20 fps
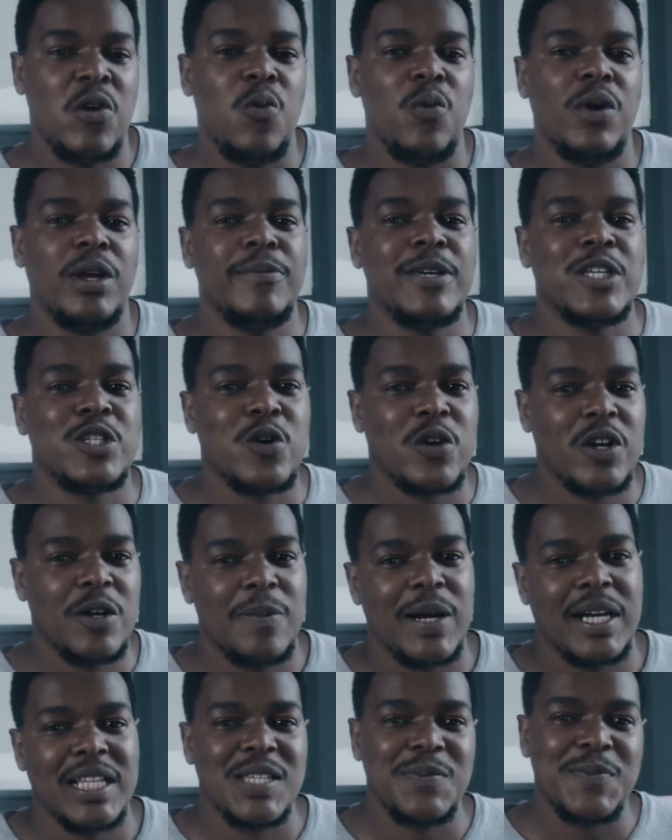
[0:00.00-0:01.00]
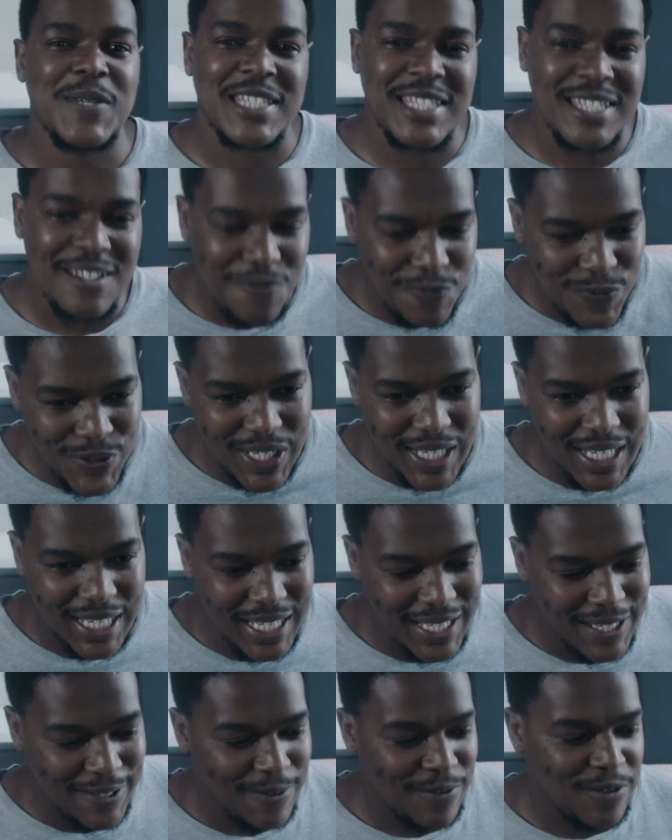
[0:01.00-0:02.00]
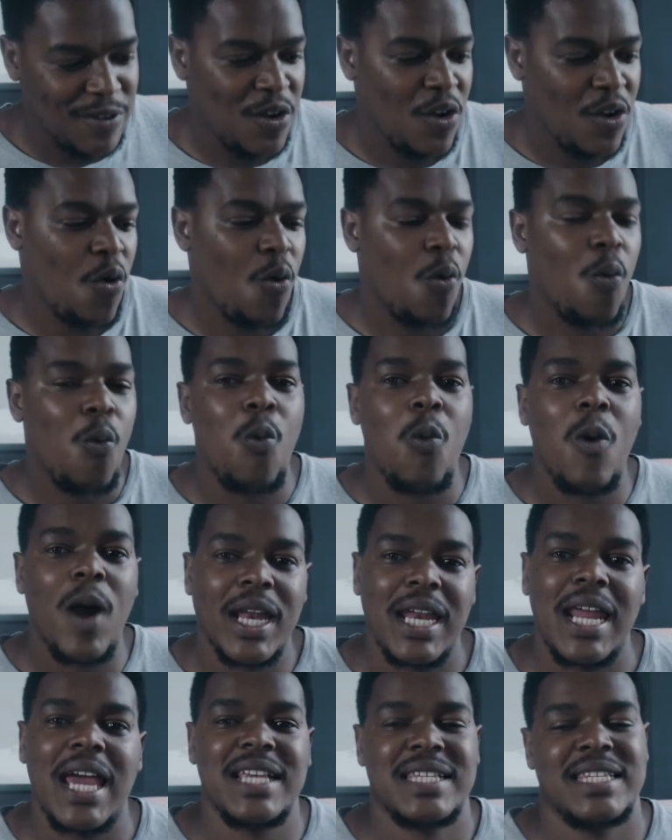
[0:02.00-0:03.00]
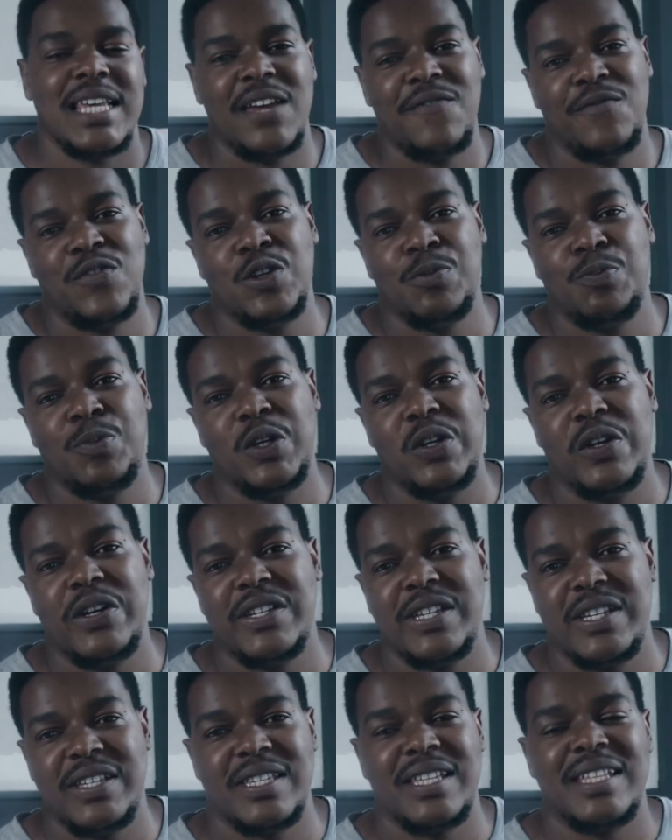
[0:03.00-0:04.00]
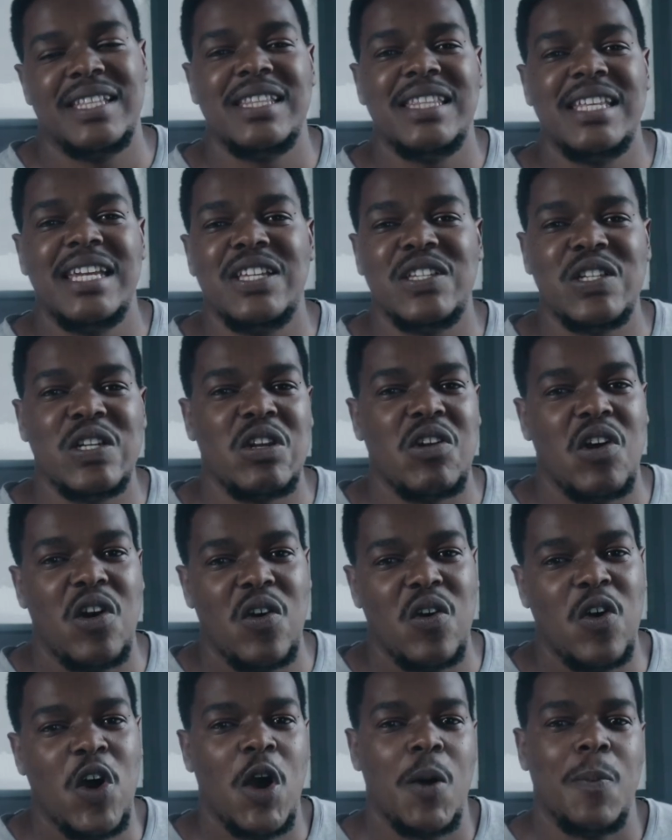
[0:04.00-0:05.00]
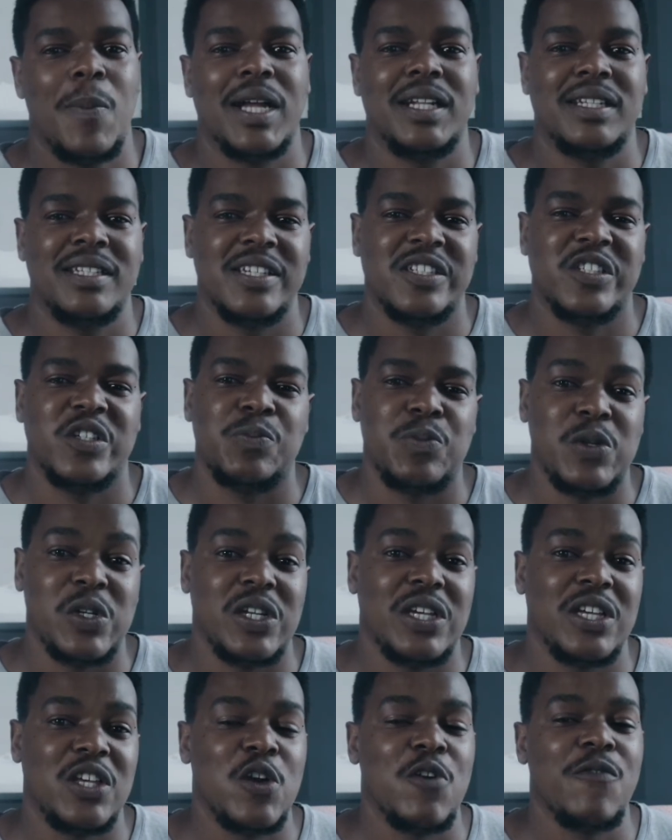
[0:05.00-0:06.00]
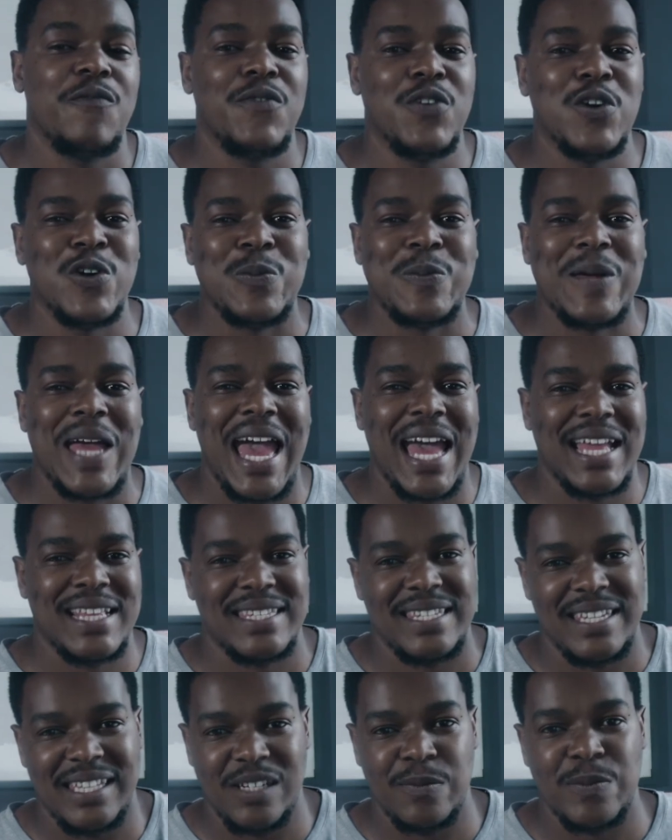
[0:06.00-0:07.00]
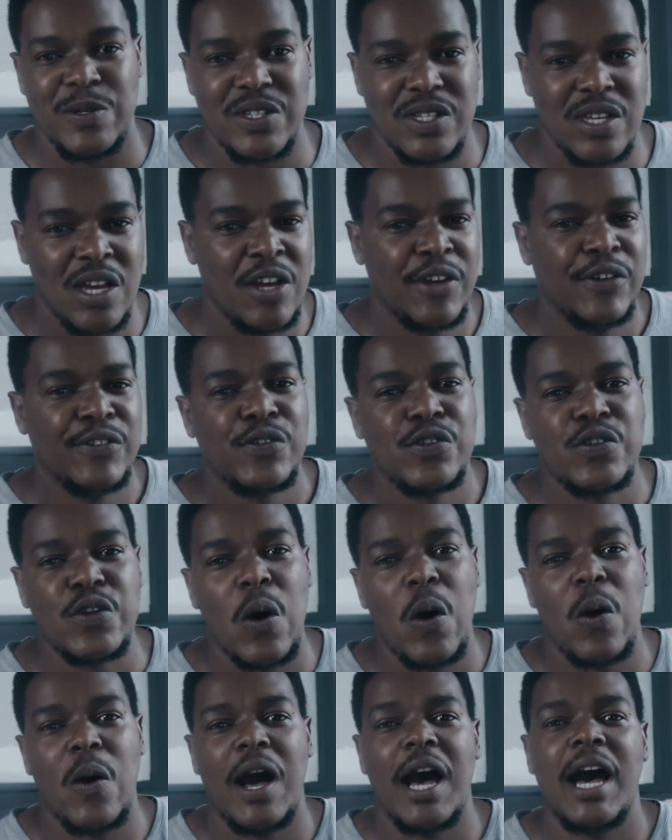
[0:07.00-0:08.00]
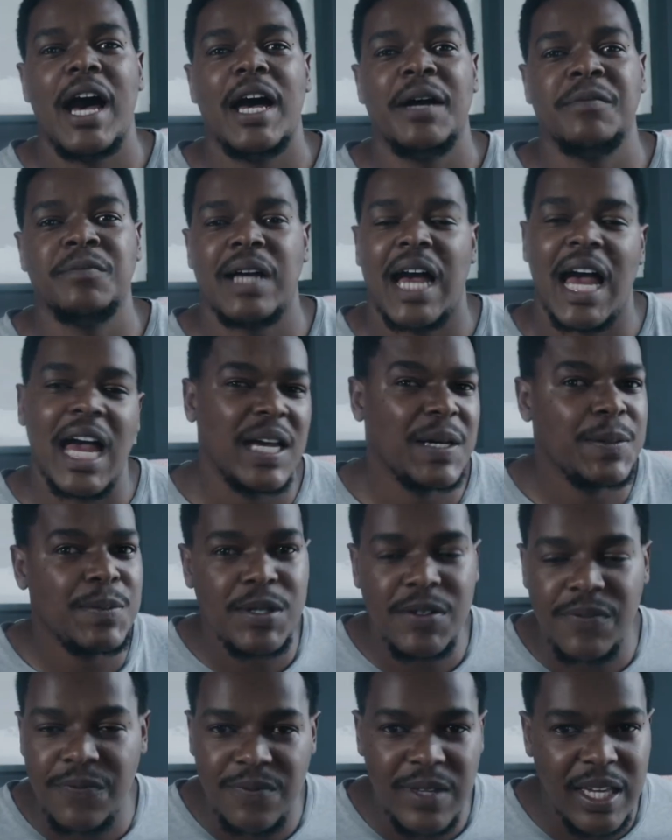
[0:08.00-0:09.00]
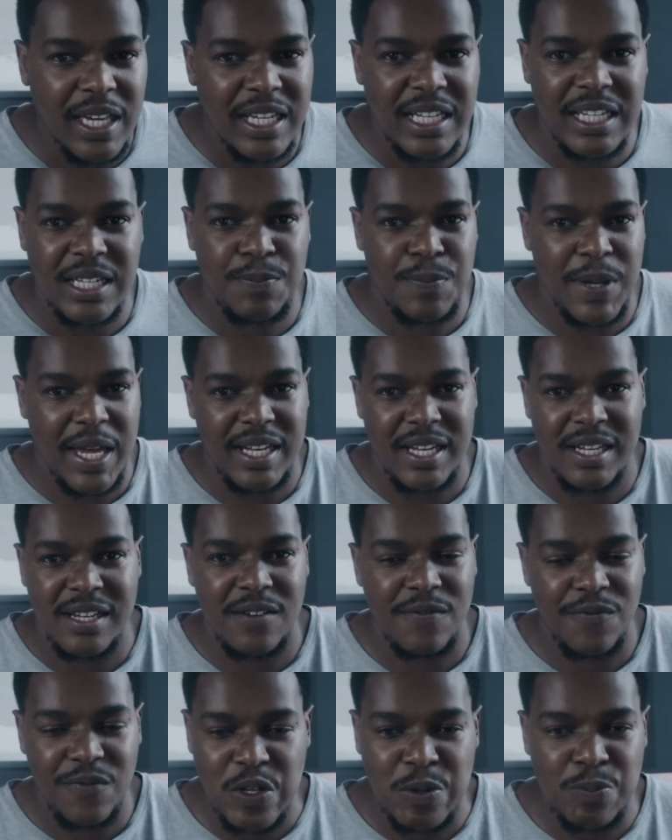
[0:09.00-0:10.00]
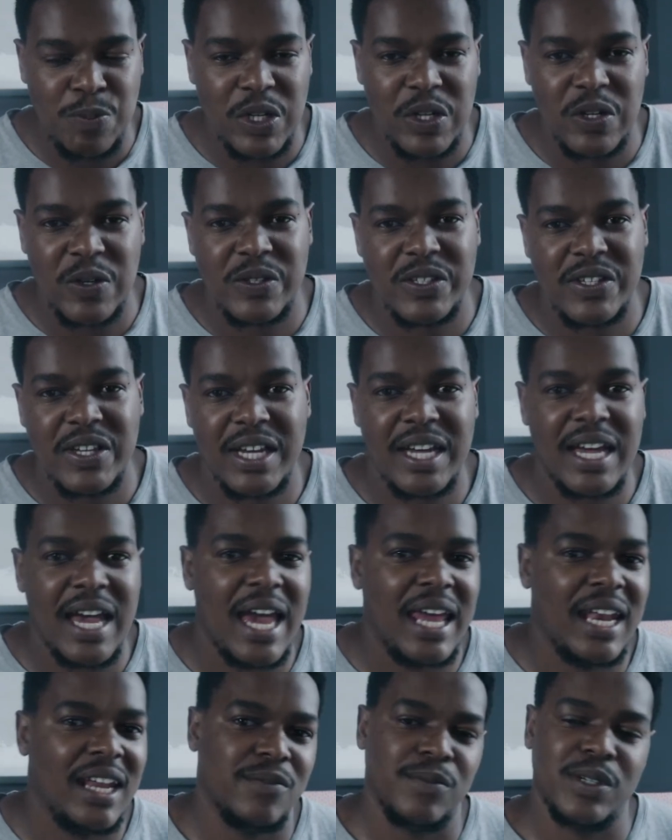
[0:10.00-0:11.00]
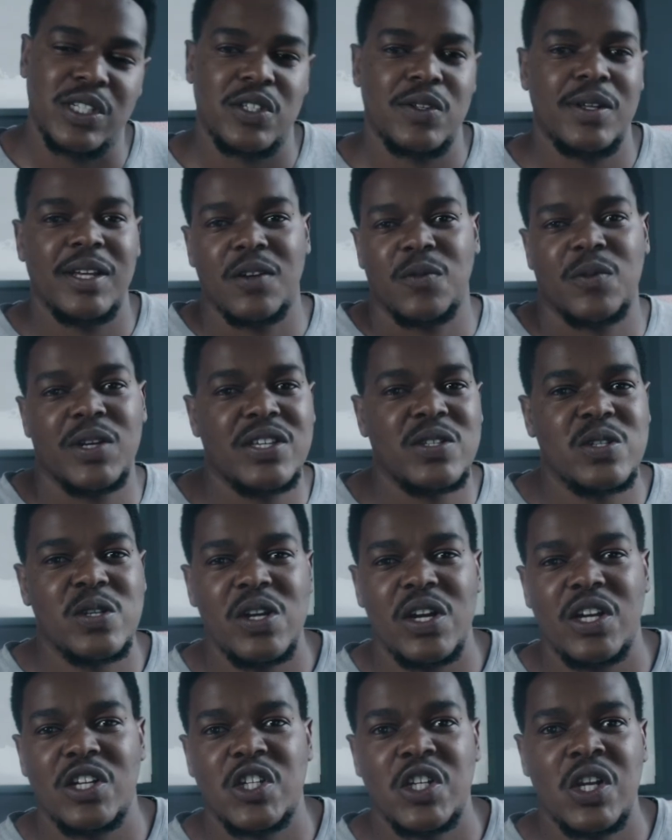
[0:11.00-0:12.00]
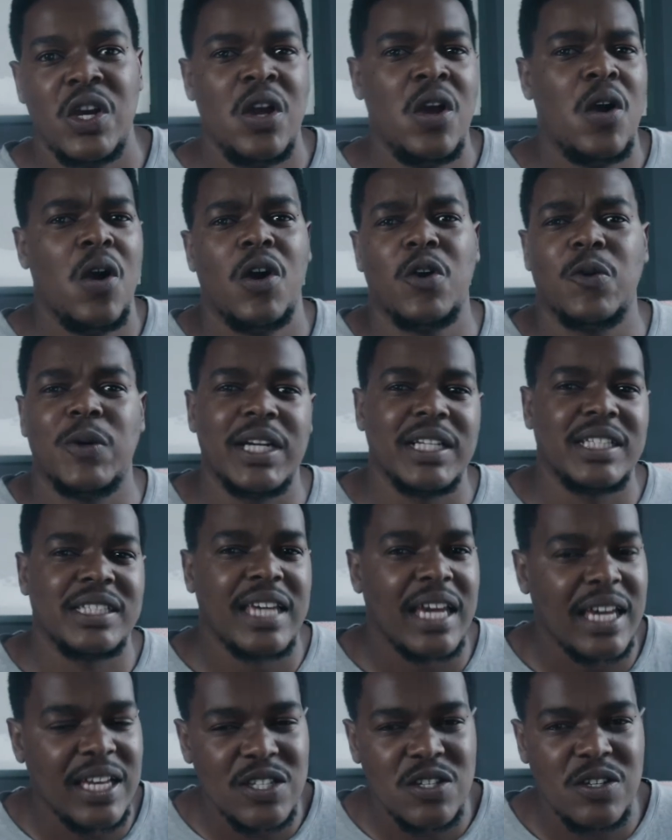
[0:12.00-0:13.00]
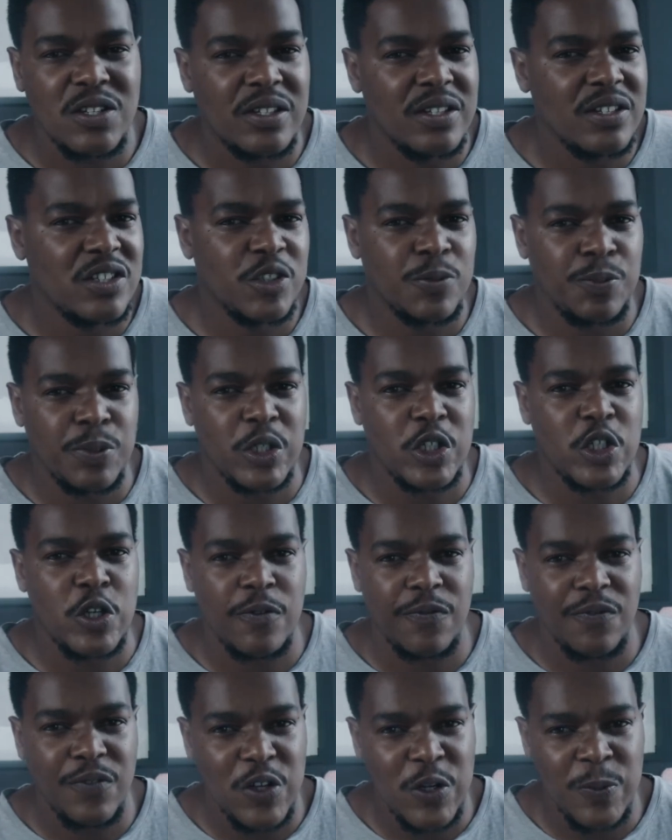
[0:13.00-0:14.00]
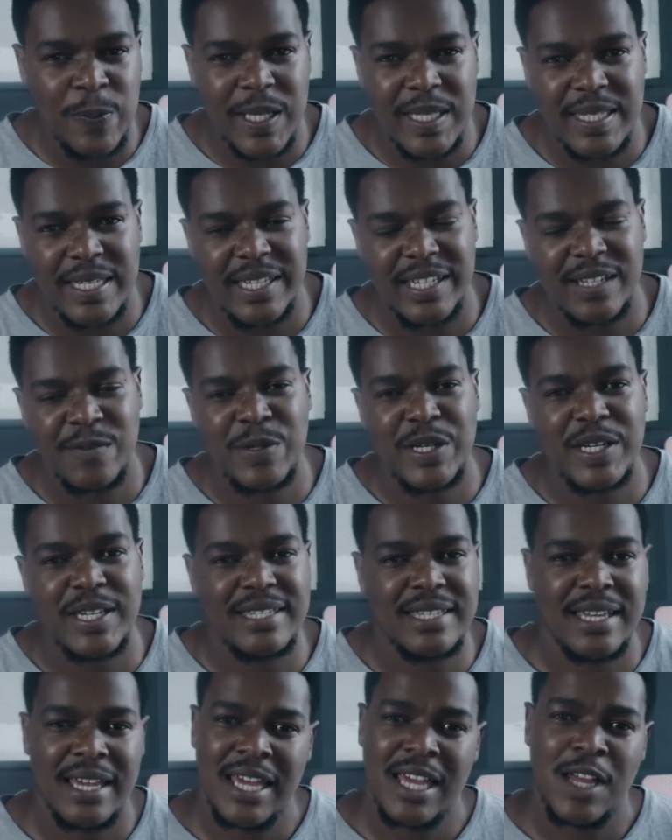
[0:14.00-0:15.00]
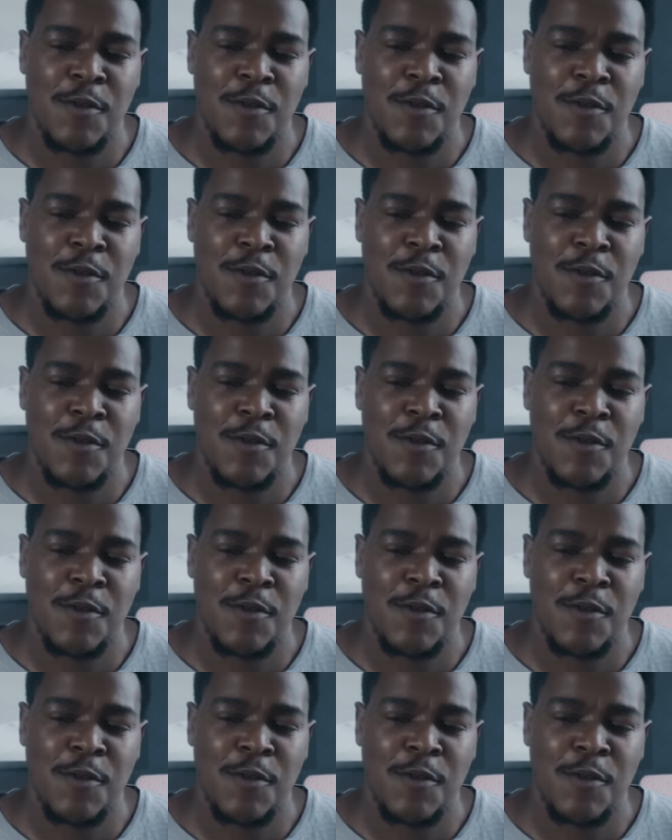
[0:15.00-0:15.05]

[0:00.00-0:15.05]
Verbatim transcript: We're going to be talking about specifically what SA film producers need to know about distributing your film at cinemas. So I am an independent film producer, and I've been doing research on what it takes to distribute your film at cinemas.